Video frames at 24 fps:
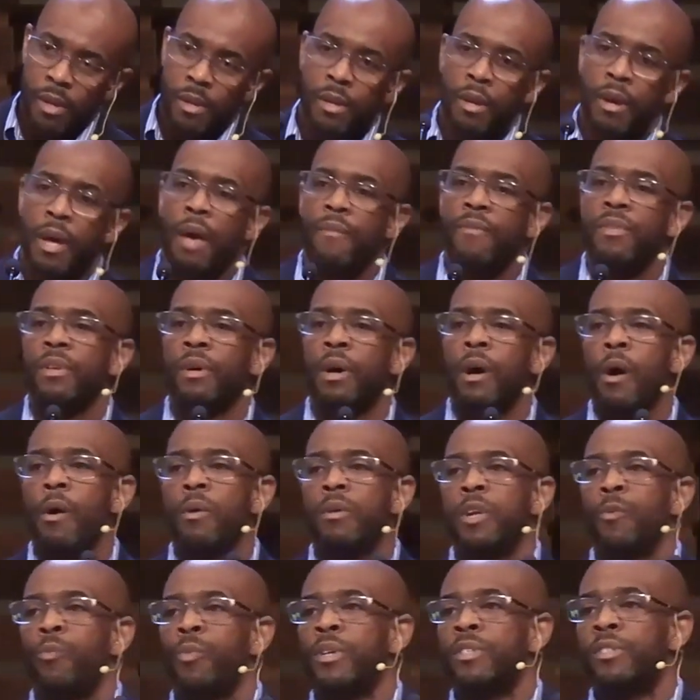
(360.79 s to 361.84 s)
Now, having
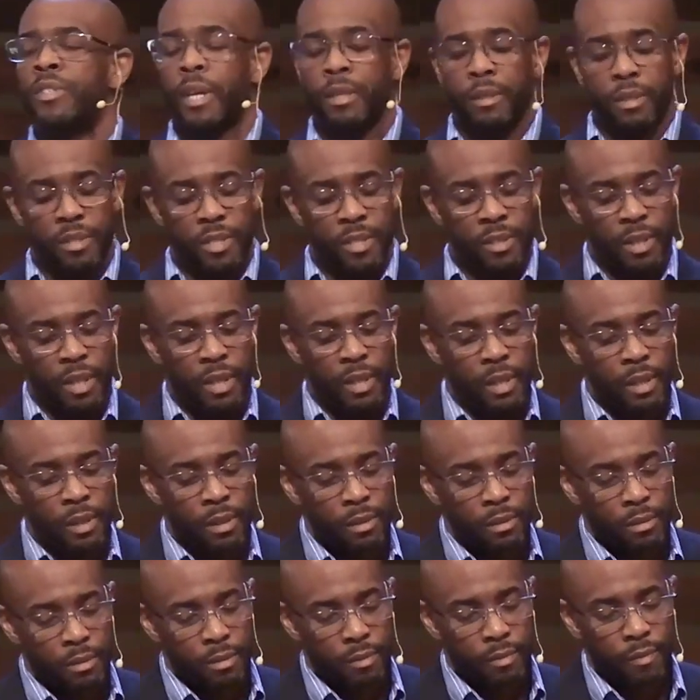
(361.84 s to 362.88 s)
already reset the
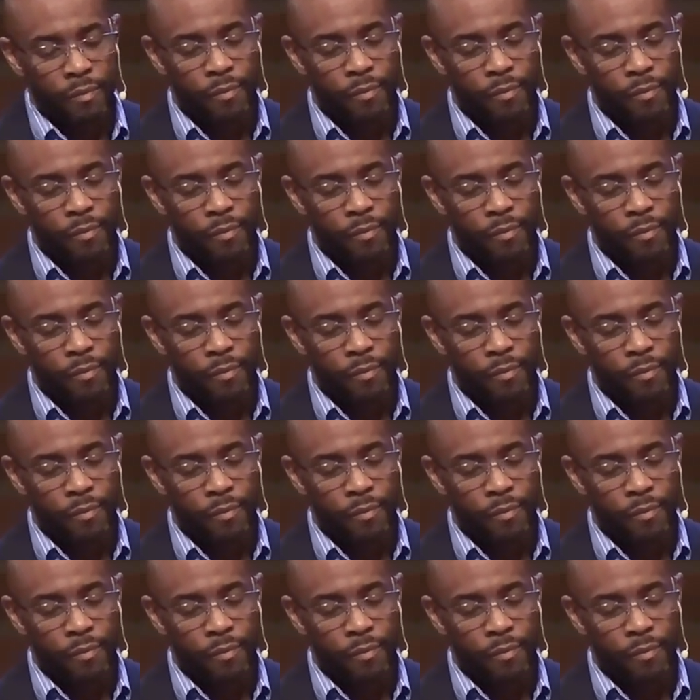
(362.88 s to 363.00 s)
scene